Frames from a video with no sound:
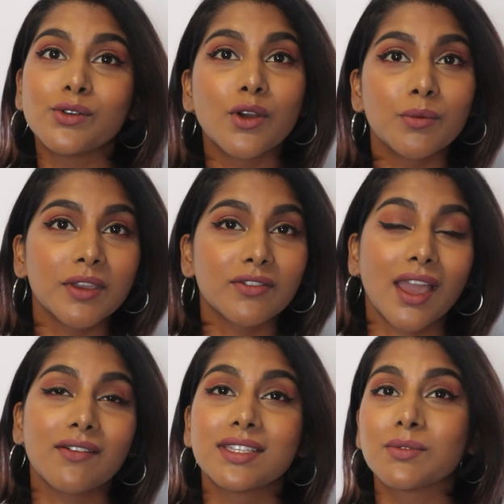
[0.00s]
don't know me, if you
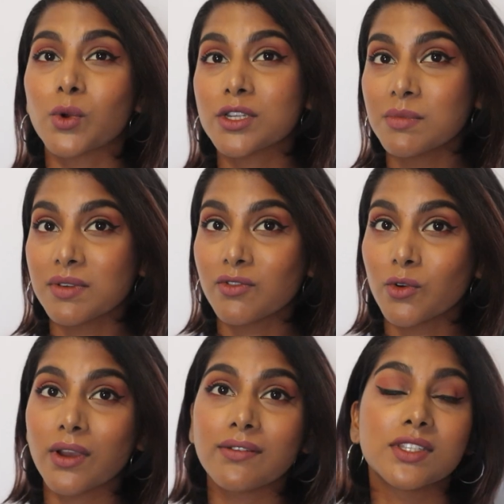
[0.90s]
haven't watched me
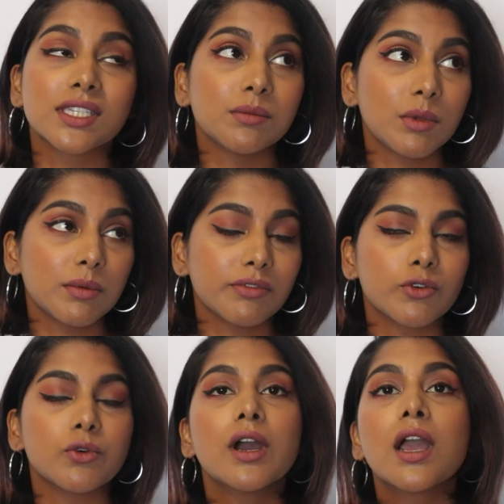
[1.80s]
before, haven't seen me
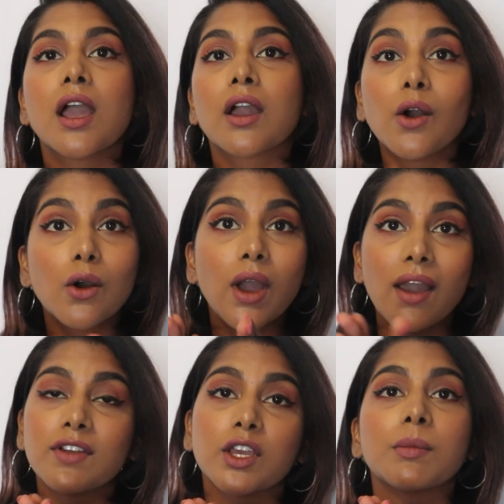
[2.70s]
before, go
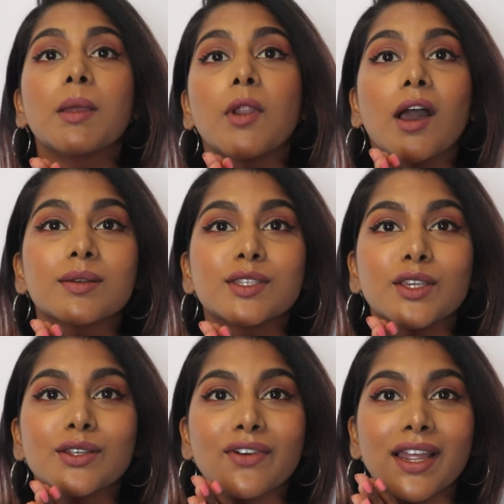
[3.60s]
have a look at my blog so
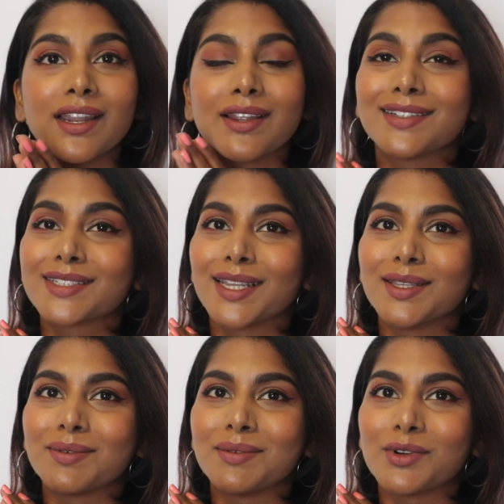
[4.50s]
you can find out just a
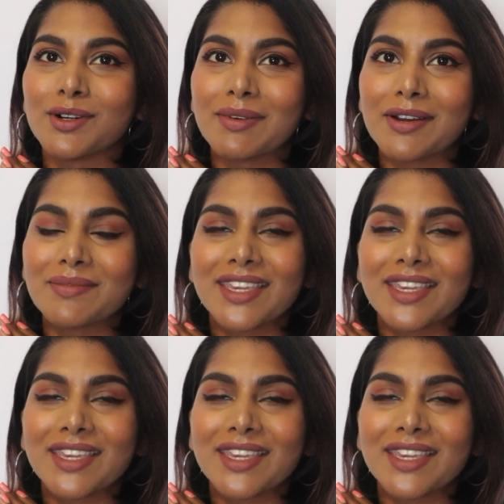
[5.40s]
little bit more about